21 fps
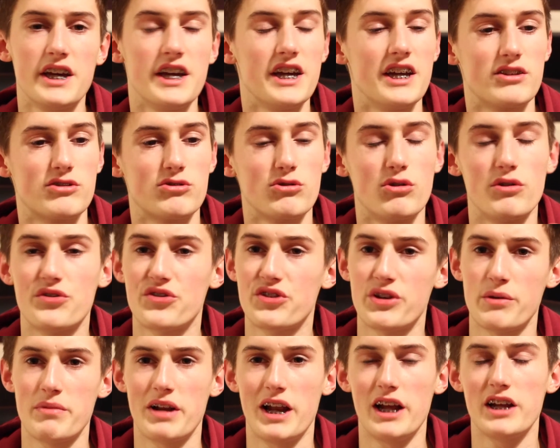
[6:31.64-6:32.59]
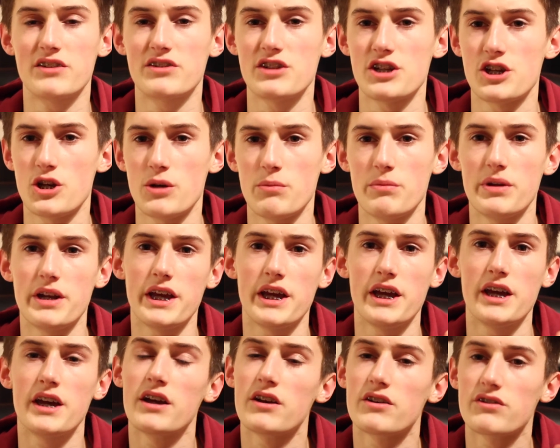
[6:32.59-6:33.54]
It sort of simulates the human
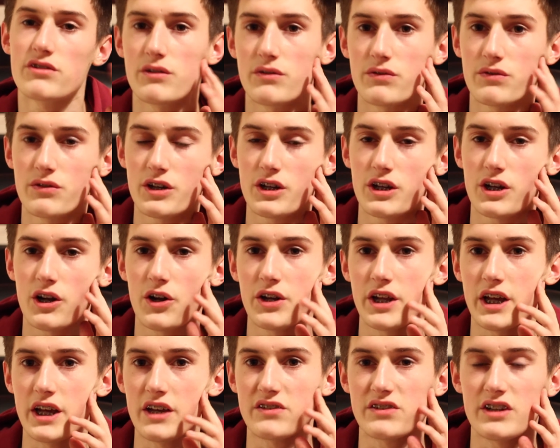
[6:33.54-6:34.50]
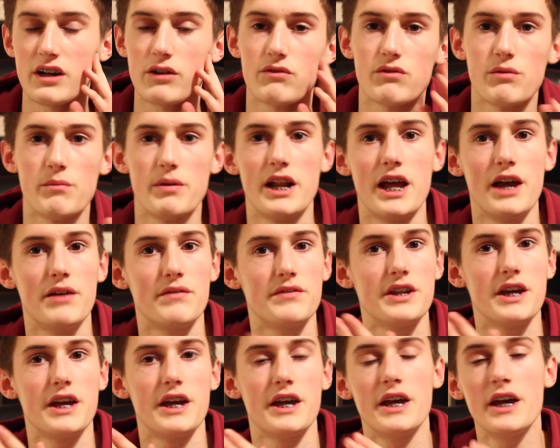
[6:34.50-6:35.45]
ear, so if you can only hear sound from a
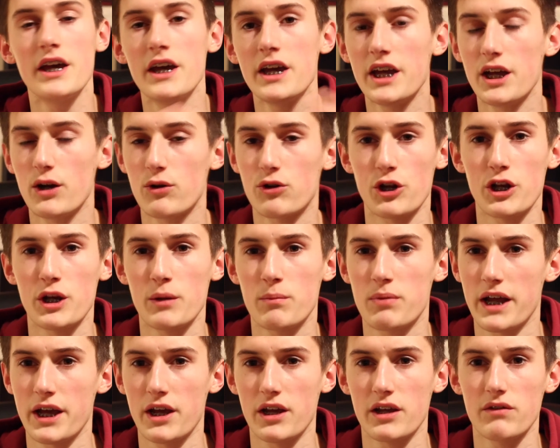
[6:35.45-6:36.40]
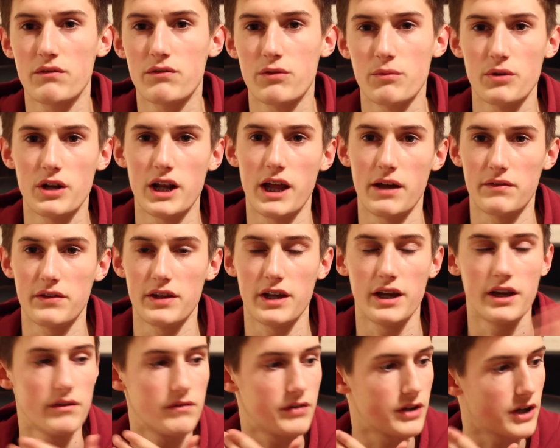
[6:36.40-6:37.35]
left ear, it would only play from your left
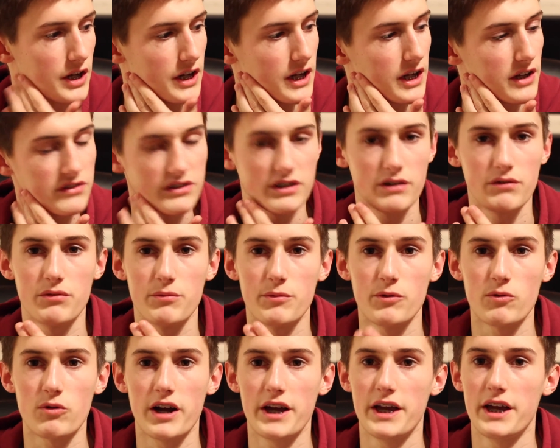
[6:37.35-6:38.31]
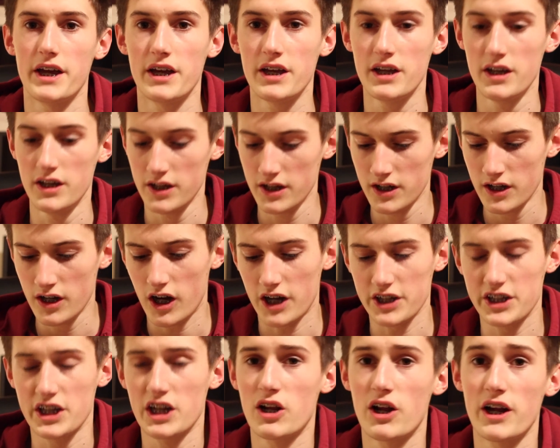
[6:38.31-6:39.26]
ear. If you can only hear sound from your right ear.
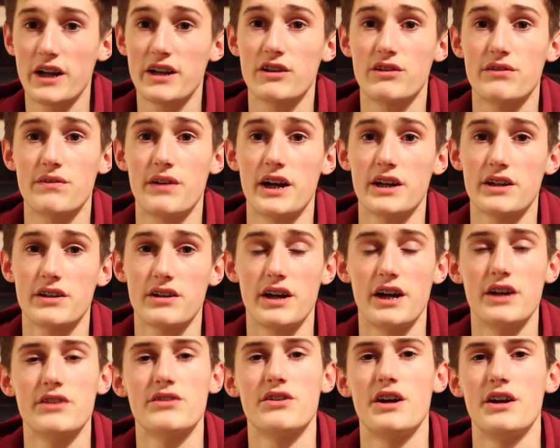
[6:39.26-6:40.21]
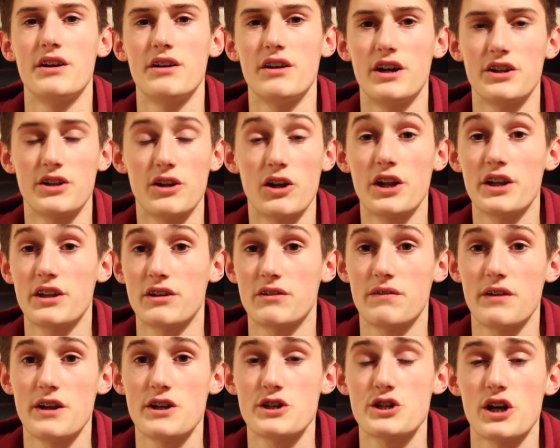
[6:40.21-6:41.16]
I didn't like this fact, as I don't like this
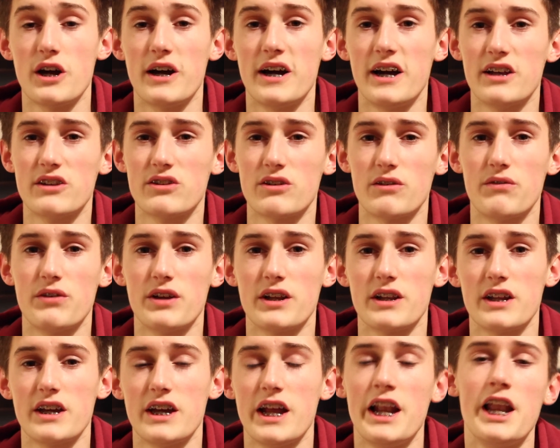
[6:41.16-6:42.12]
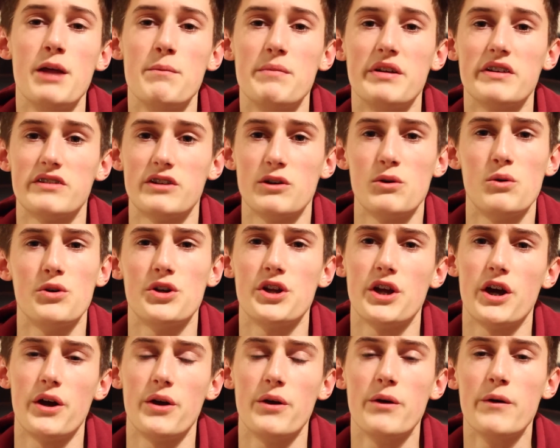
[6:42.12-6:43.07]
feature, as I think that it limits the
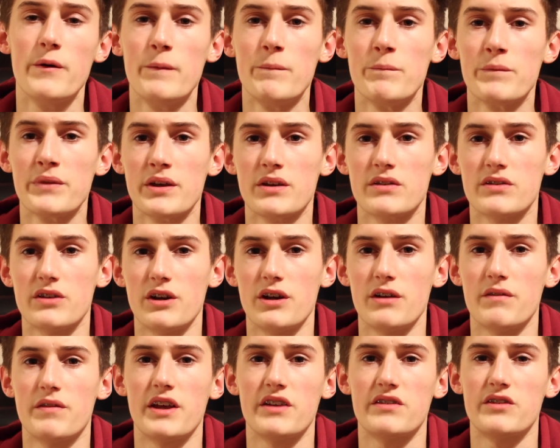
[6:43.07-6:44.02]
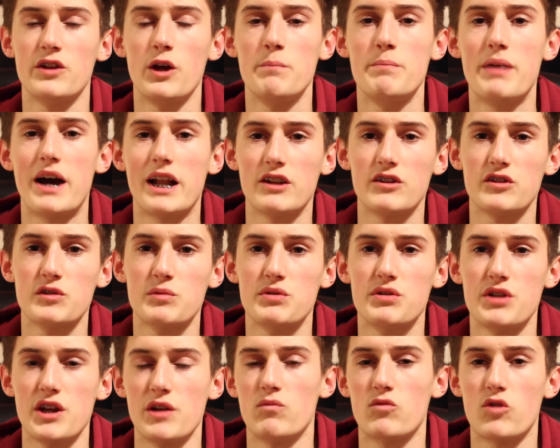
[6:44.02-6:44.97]
audio. So if there's no balance
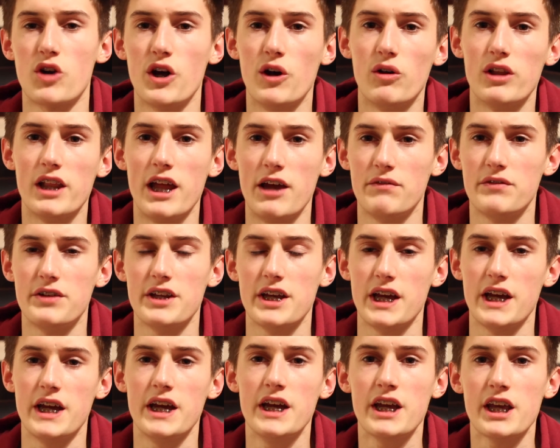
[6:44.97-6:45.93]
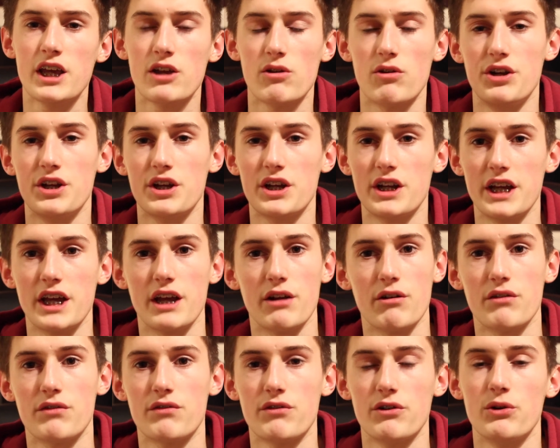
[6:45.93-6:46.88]
between right or left ear, you're only going to
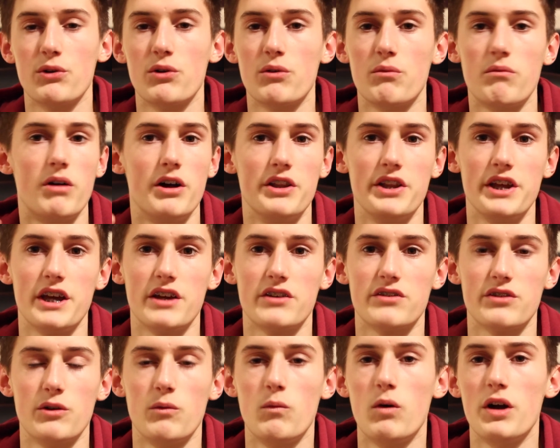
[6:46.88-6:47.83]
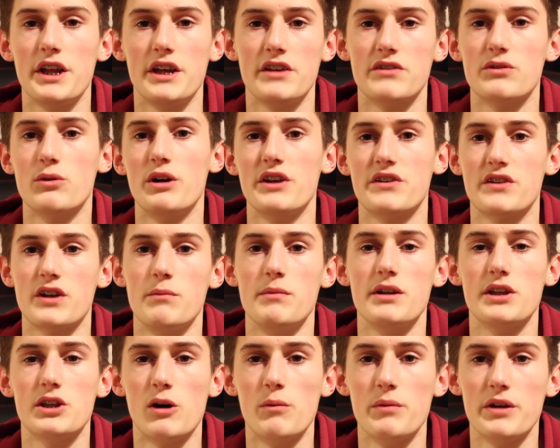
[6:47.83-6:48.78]
hear it through one ear, so one ear is always going
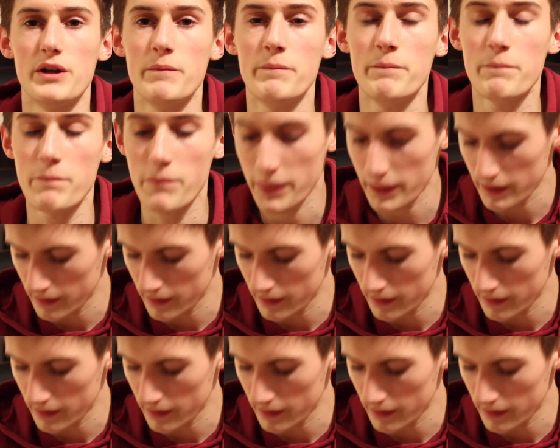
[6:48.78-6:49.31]
to be dominant.